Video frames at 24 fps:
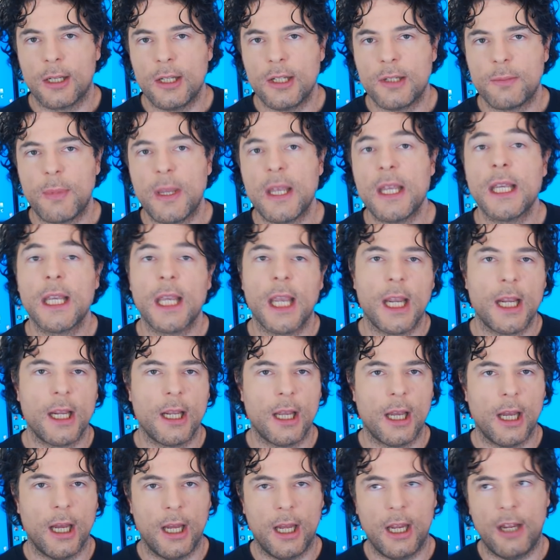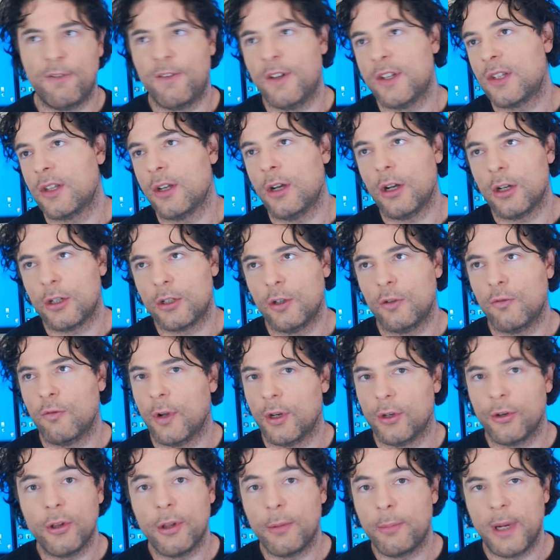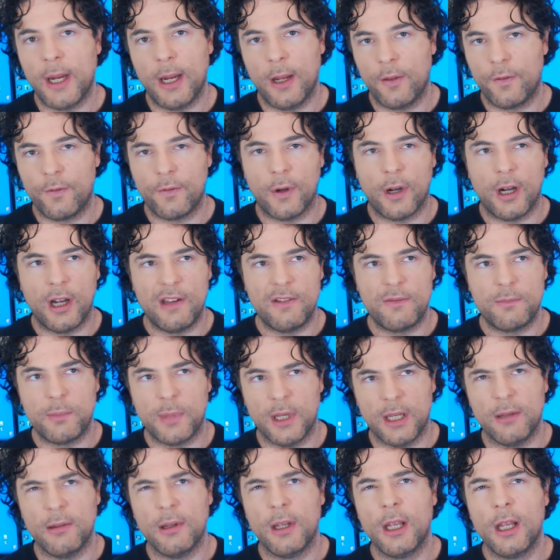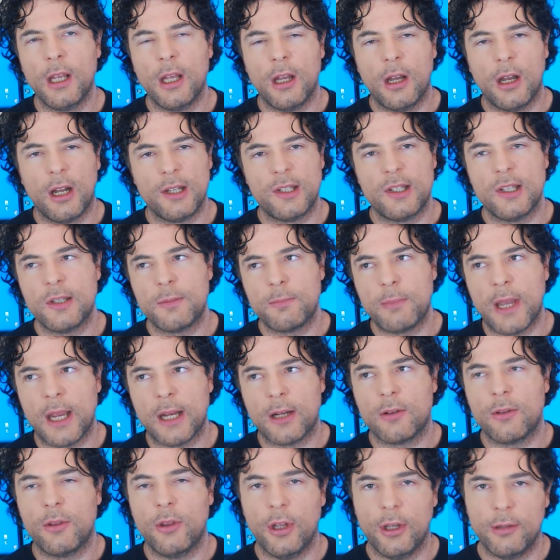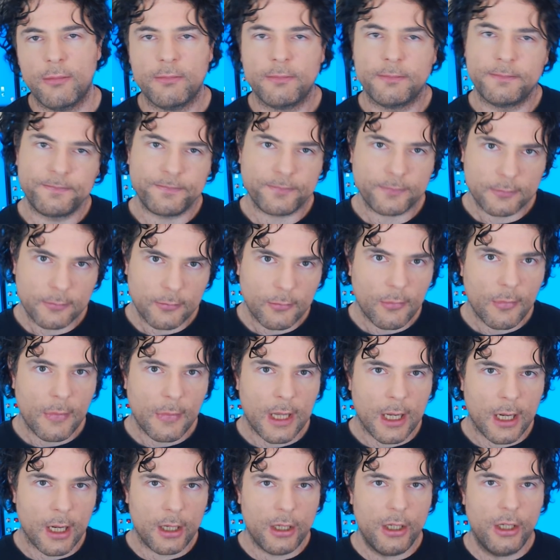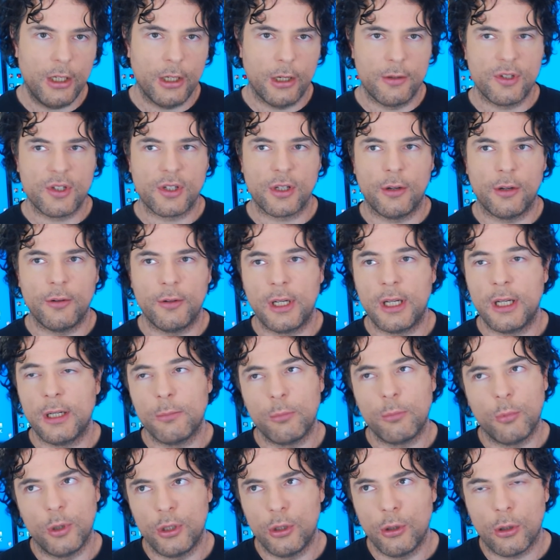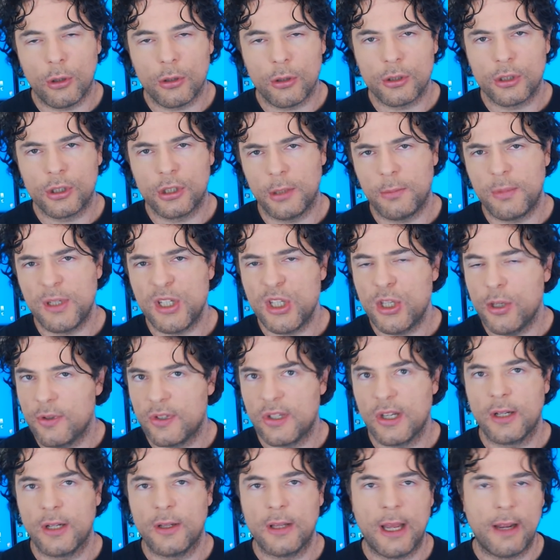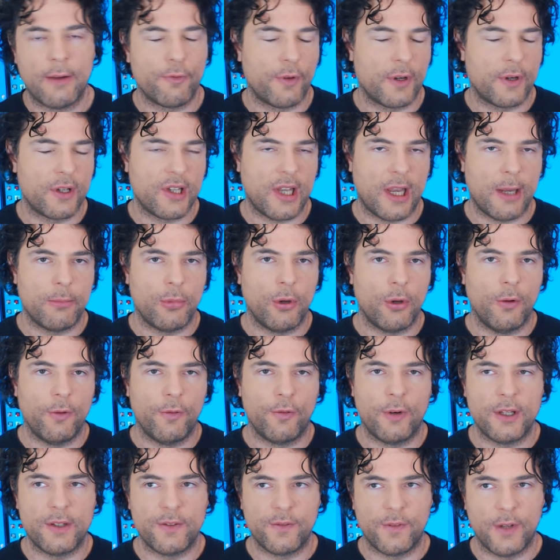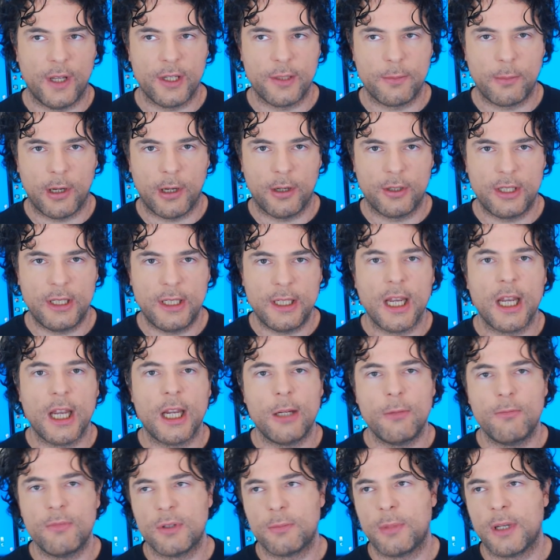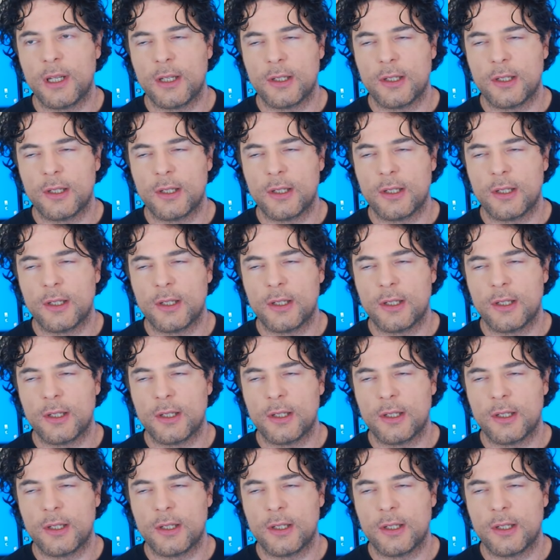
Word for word: speaking, FSR could run on the PS5, but I suspect that, you know, Sony were not going to be using that, for example, for its first-party games, because,